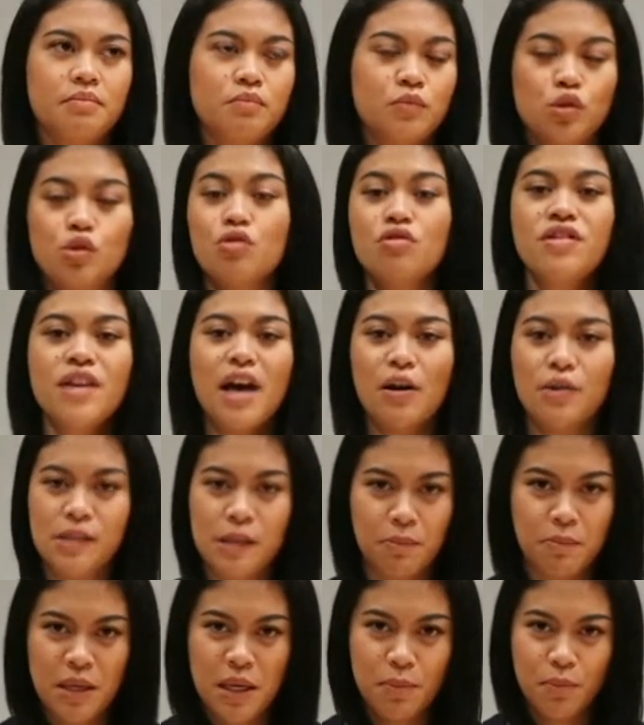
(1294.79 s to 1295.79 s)

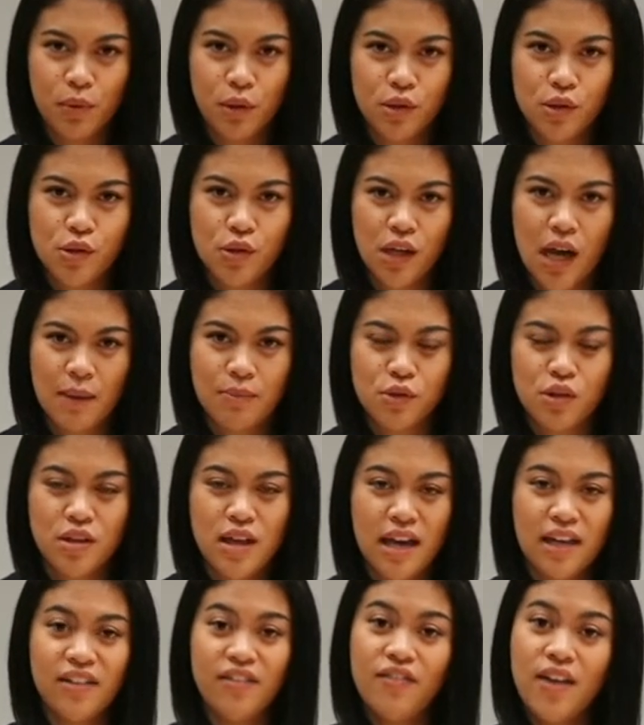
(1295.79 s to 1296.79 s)
2,000 people to come to
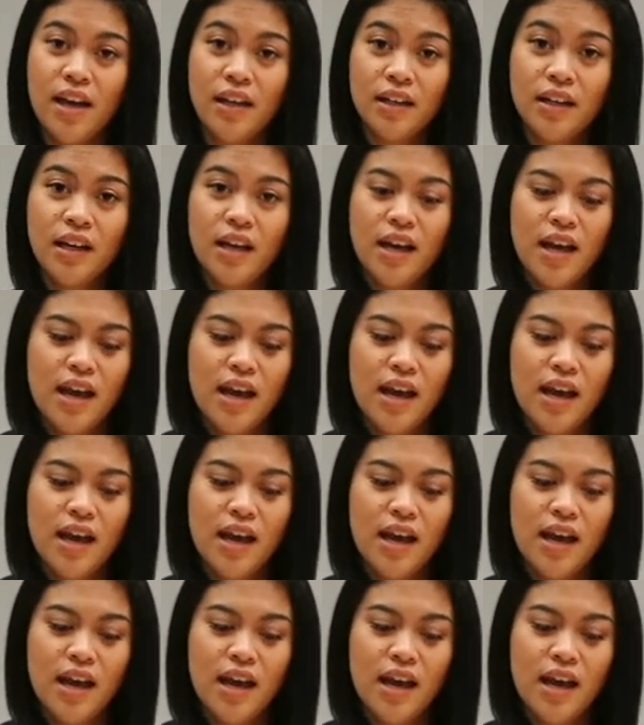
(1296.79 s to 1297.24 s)
that event.